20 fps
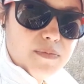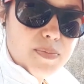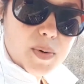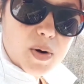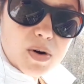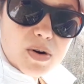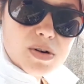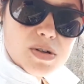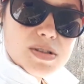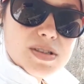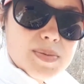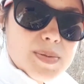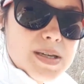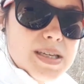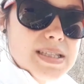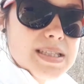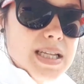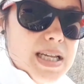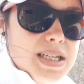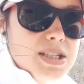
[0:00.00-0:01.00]
birds,
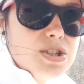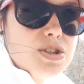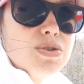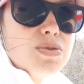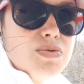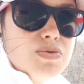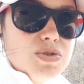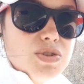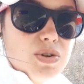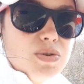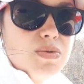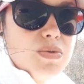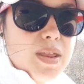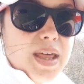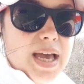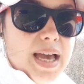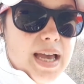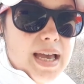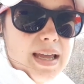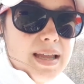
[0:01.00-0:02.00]
because they do
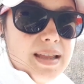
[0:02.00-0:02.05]
that.